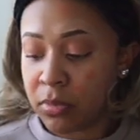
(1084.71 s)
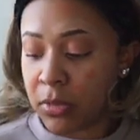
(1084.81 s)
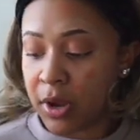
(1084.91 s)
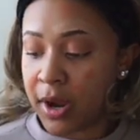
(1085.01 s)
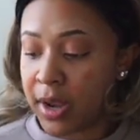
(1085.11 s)

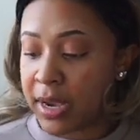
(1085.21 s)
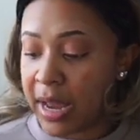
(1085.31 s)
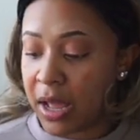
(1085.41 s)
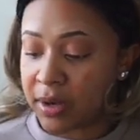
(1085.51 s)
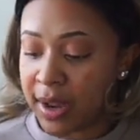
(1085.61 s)
Alright,
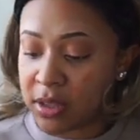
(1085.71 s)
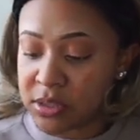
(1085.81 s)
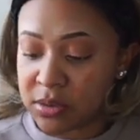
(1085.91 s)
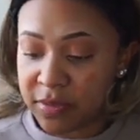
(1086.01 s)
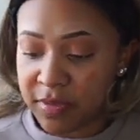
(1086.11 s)
now down
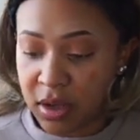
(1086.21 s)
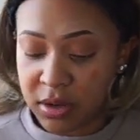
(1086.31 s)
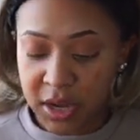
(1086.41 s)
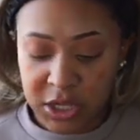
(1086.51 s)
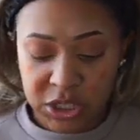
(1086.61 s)
to the
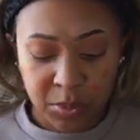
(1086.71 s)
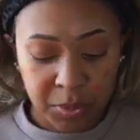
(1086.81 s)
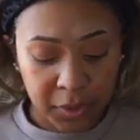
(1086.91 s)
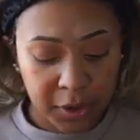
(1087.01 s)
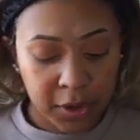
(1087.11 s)
foundation
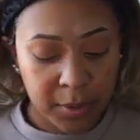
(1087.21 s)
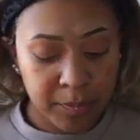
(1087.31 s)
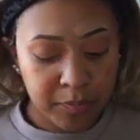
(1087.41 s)
part.